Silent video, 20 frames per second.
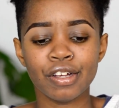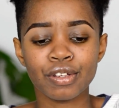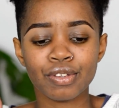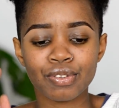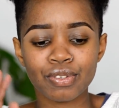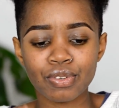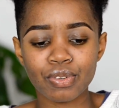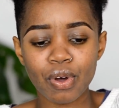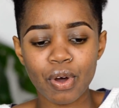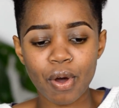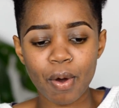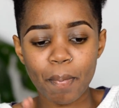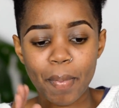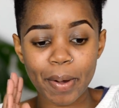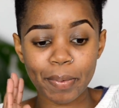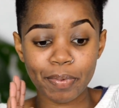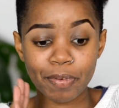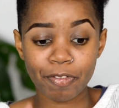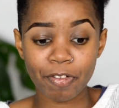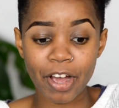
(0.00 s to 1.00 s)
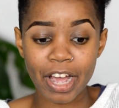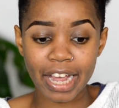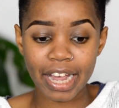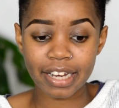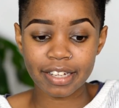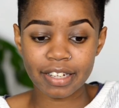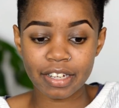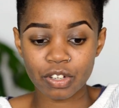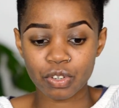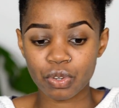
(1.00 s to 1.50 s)
So, but before I
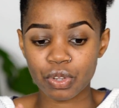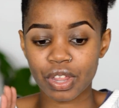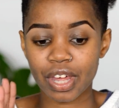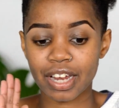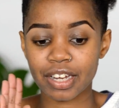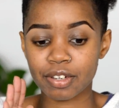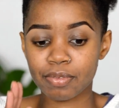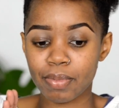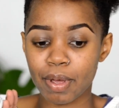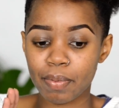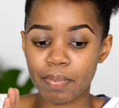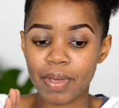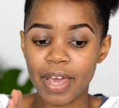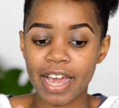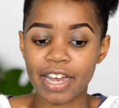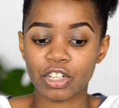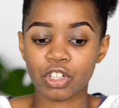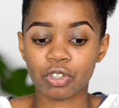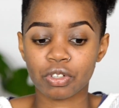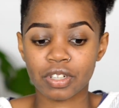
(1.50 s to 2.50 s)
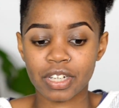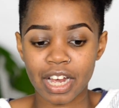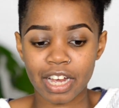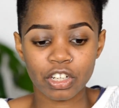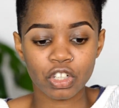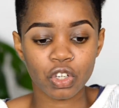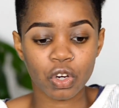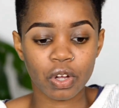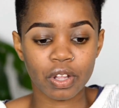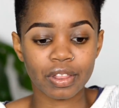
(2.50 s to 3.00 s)
get into that, maybe I should
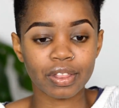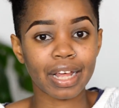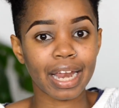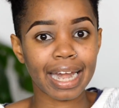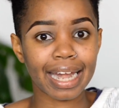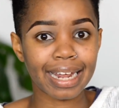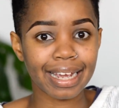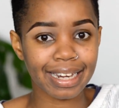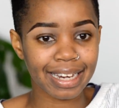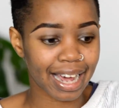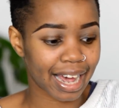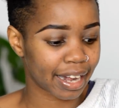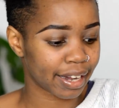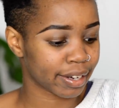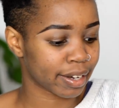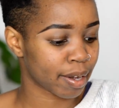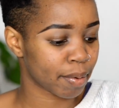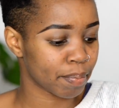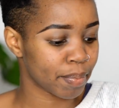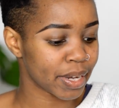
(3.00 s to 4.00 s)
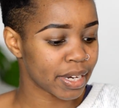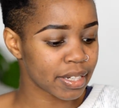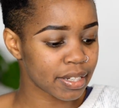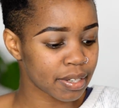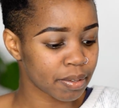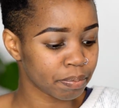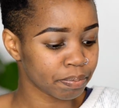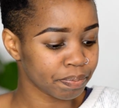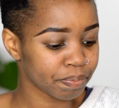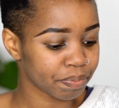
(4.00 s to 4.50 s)
touch on the lid a little bit,